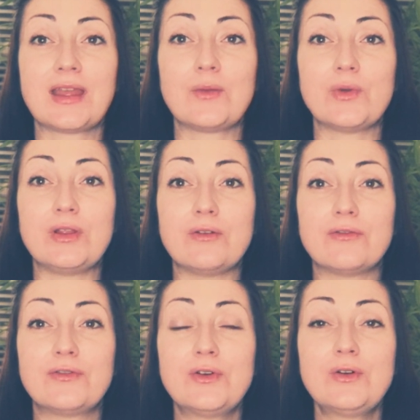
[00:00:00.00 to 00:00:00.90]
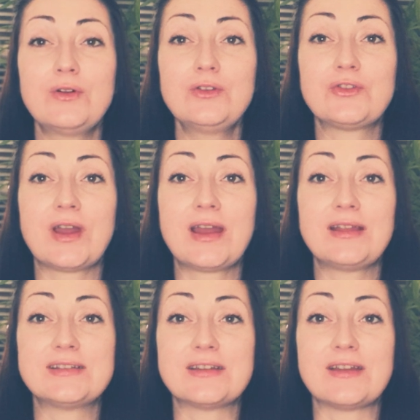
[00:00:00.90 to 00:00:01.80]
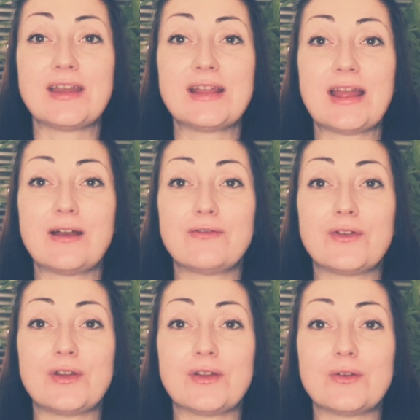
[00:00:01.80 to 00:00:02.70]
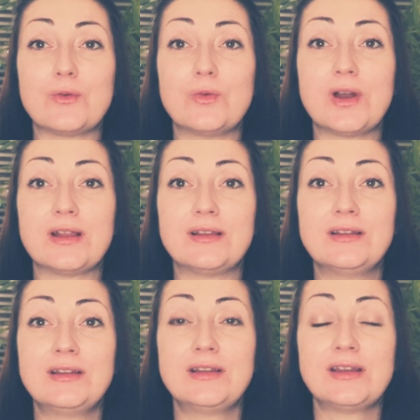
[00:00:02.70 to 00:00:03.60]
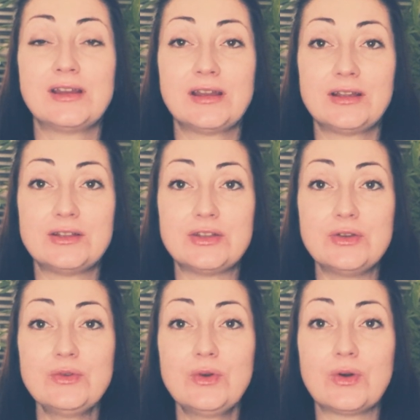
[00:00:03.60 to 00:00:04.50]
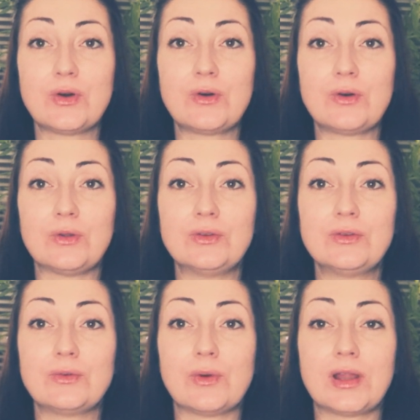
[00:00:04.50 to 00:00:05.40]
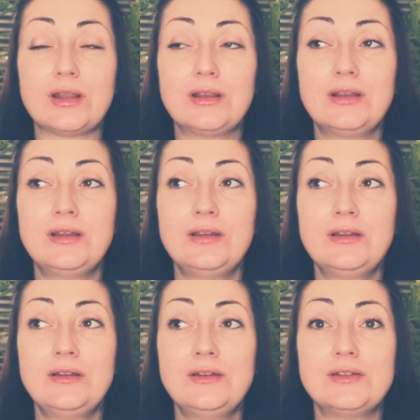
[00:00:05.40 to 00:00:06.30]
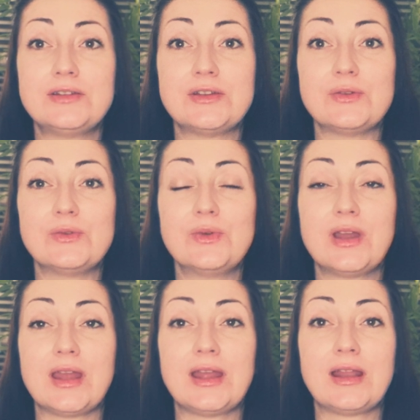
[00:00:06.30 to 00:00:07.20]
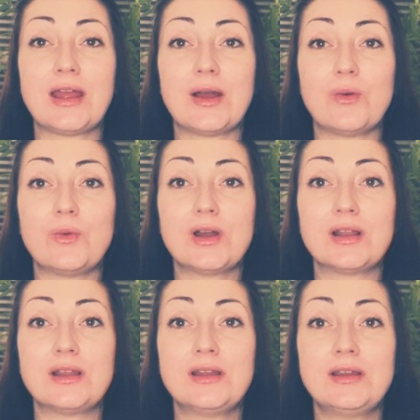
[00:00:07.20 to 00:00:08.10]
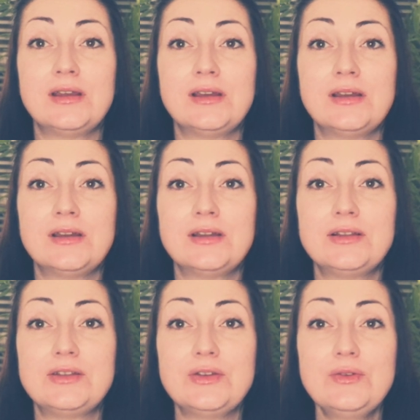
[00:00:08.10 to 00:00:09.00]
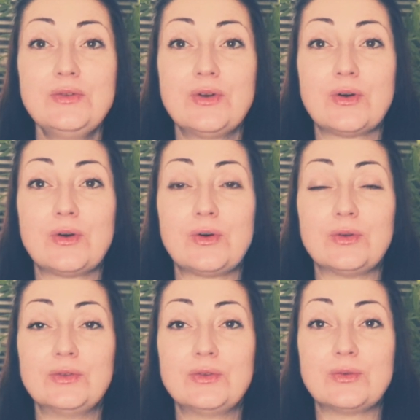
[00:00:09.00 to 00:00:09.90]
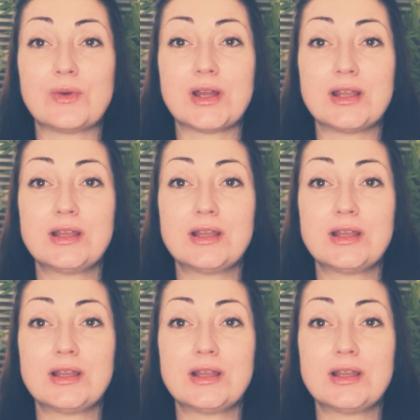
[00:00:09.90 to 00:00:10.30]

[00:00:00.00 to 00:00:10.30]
And when you're full, try to inhale for another 1, 2, hold. 1, 2, inhale. 1, 2, hold. 1,